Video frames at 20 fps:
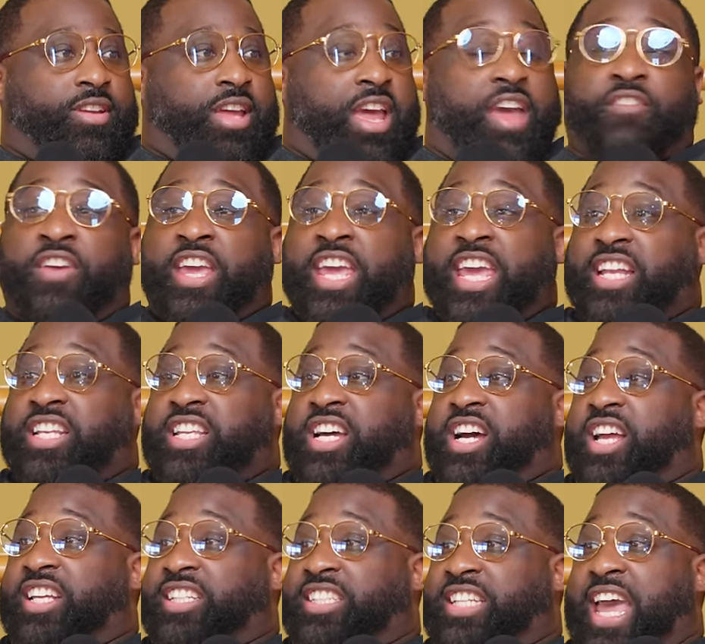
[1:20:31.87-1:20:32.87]
If he
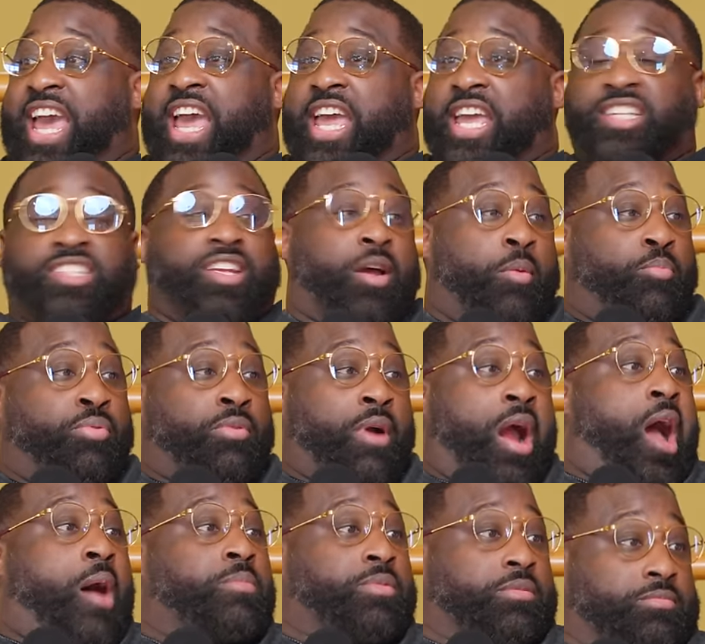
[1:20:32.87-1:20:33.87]
does that, it's a
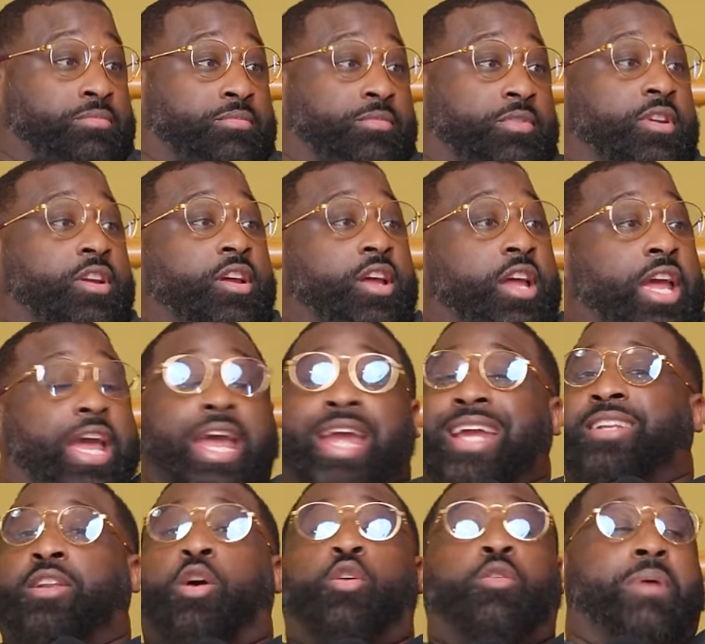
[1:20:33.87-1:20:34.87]
problem.
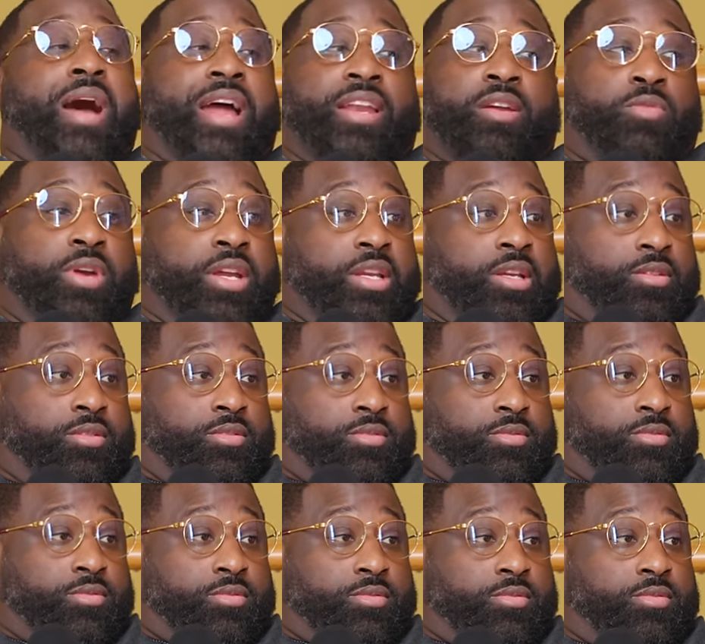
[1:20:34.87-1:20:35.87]
Ain't nobody winning.
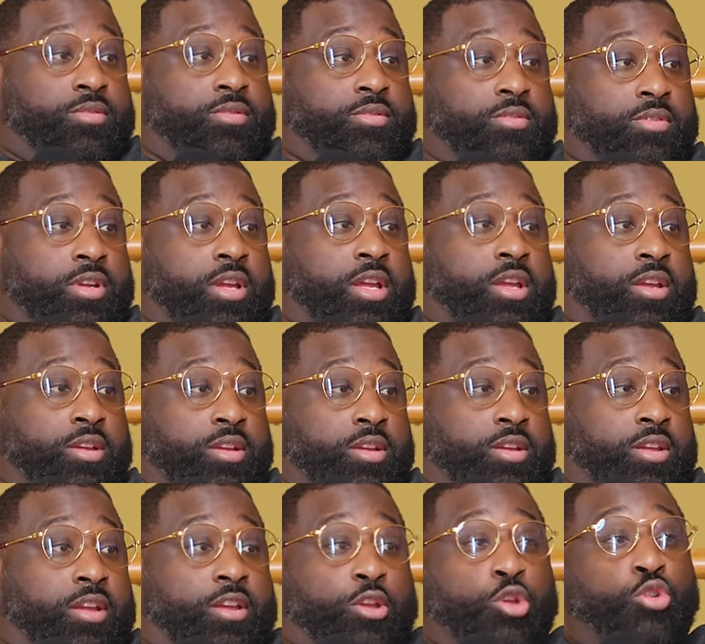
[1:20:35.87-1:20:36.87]

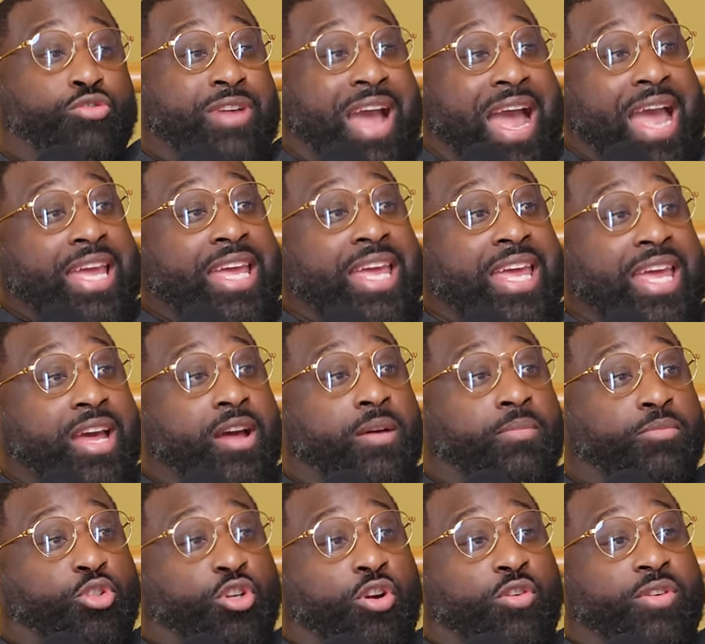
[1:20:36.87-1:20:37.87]
You got
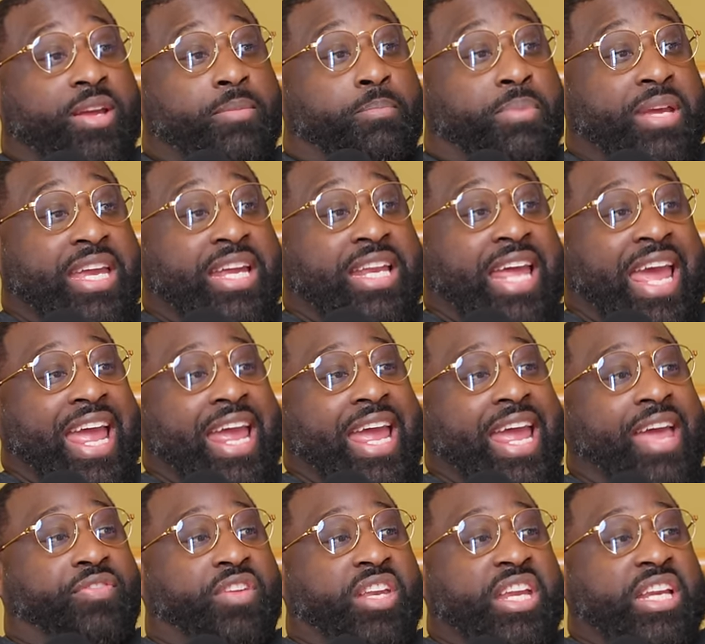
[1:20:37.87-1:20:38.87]
him, Joe Embiid, and
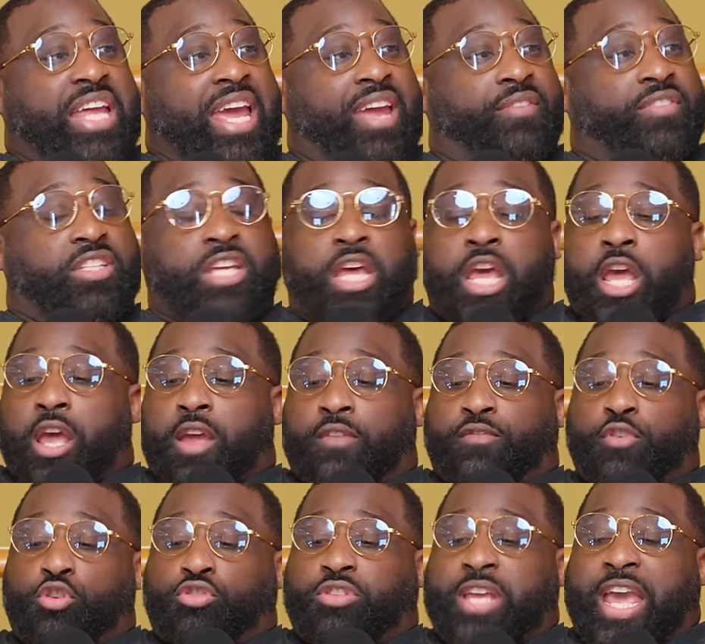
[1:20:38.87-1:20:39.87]
Anthony Davis. Oh. If
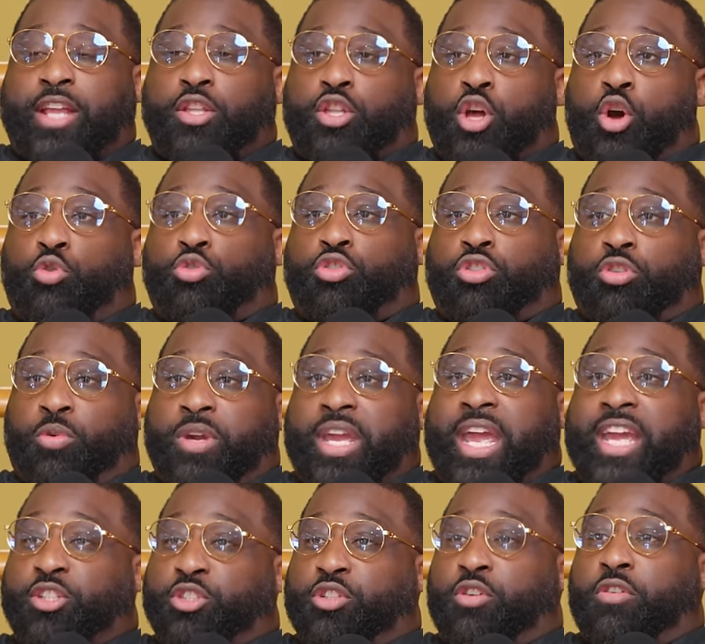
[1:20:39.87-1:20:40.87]
you take those three
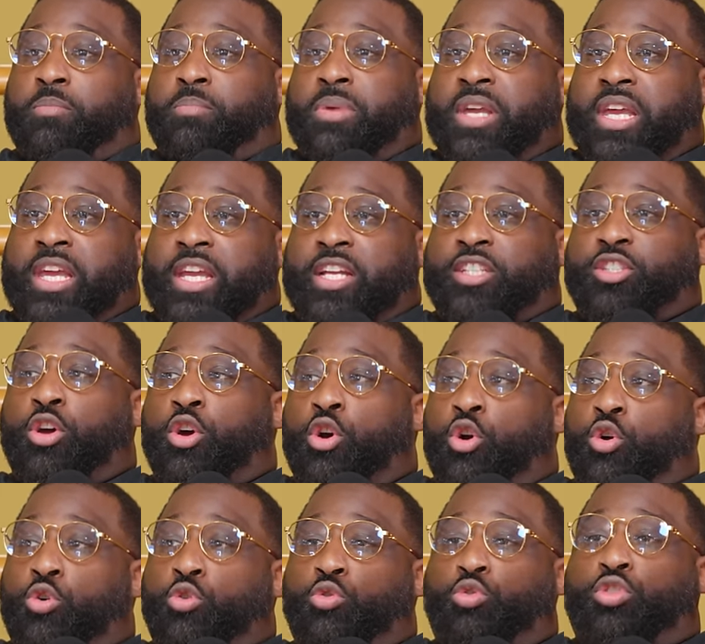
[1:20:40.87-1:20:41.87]
as your bigs,
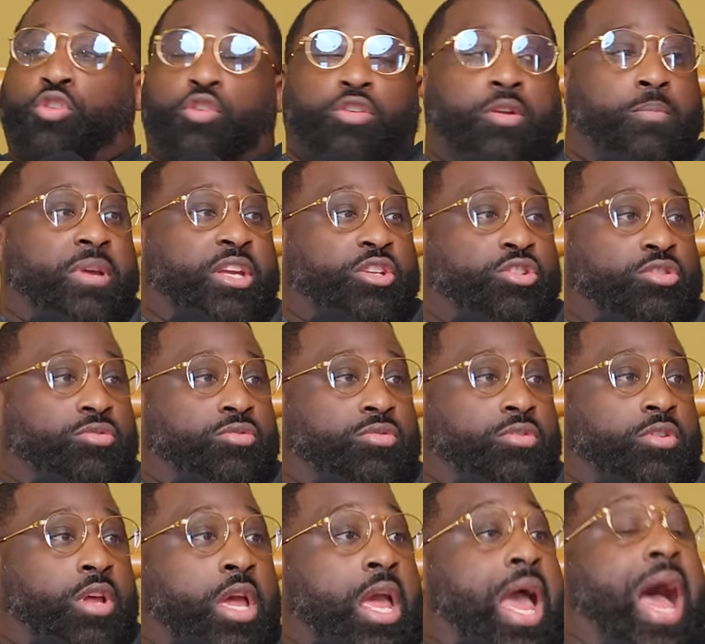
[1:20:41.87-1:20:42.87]
who's going to beat you?
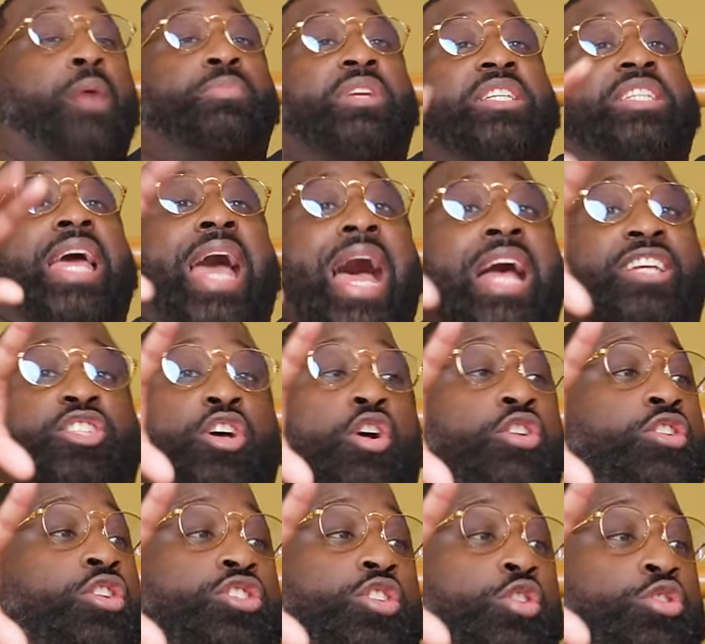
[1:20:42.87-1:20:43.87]
I'm just saying, I saw
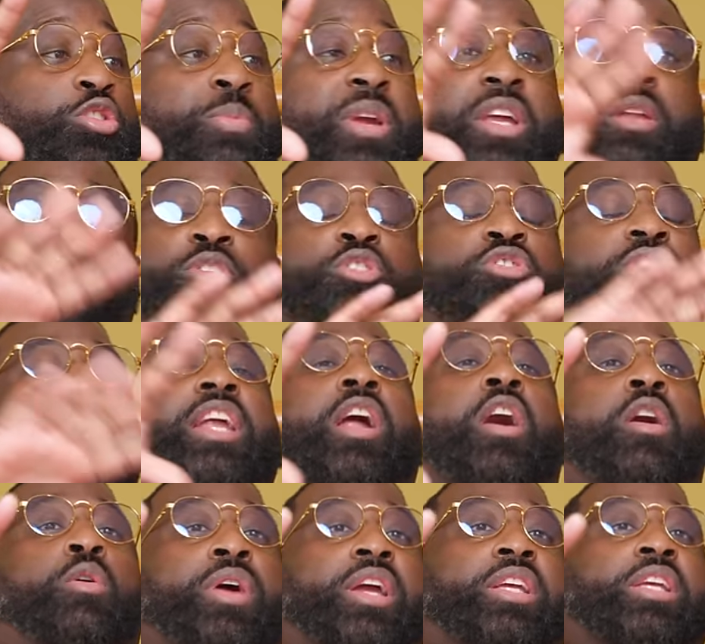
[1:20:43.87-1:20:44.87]
it on social media, but you can't
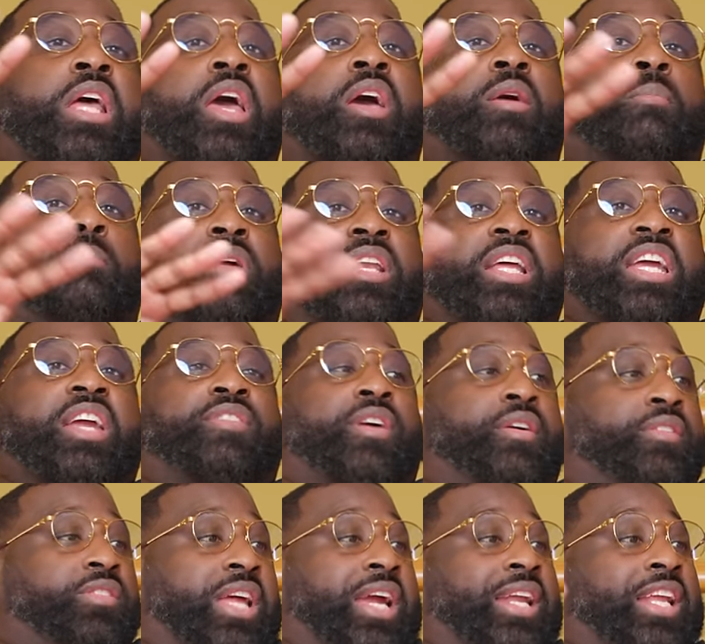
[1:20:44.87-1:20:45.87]
always believe
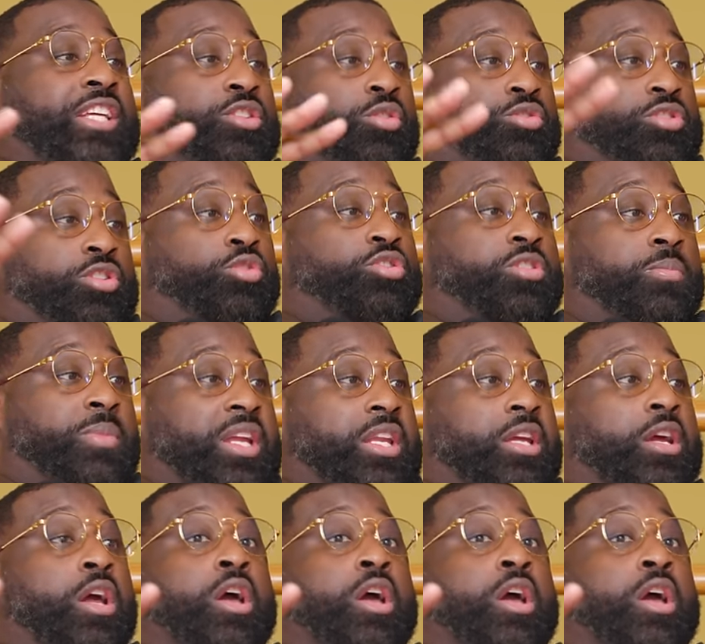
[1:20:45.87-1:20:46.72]
everything that's on social media.